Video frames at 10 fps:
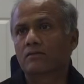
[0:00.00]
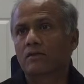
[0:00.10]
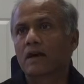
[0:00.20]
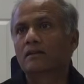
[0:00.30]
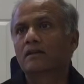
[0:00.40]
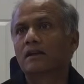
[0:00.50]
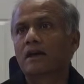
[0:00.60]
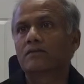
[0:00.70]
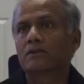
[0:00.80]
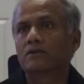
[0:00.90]
Why the
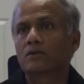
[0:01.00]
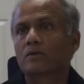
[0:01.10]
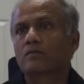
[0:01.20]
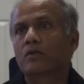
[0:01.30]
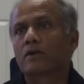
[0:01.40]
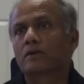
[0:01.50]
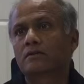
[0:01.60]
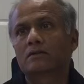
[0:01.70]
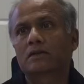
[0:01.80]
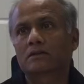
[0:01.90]
life is so important
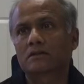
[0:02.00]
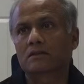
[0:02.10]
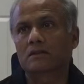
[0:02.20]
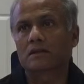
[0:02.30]
to us?